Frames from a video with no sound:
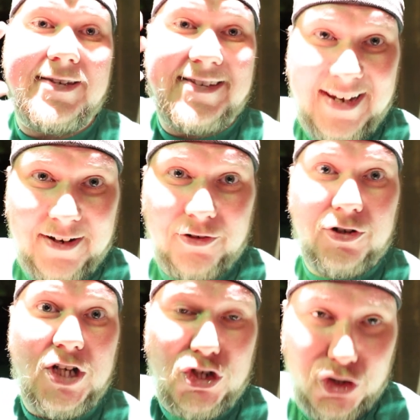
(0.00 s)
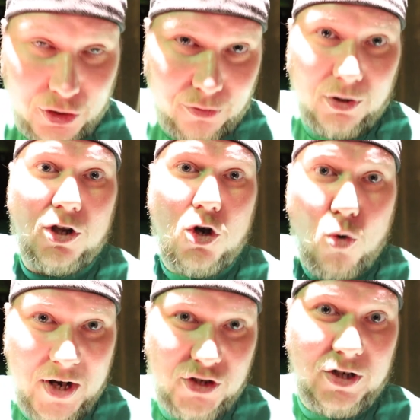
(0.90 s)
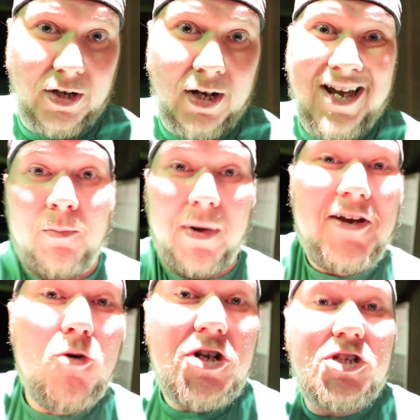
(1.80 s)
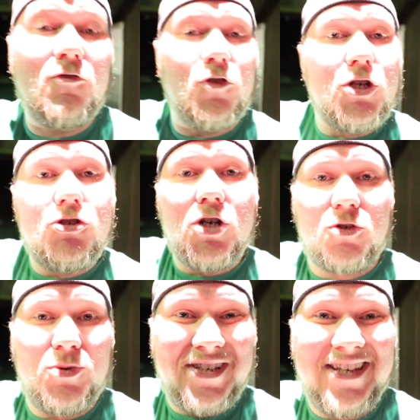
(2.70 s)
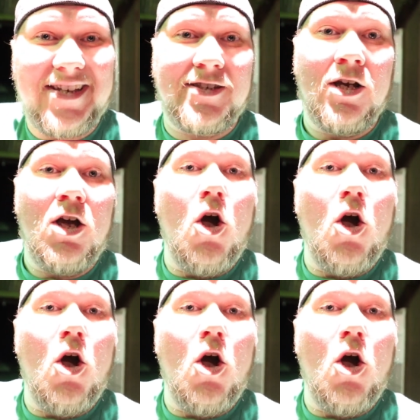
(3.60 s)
standard general question. My question for you, Joshua, is this.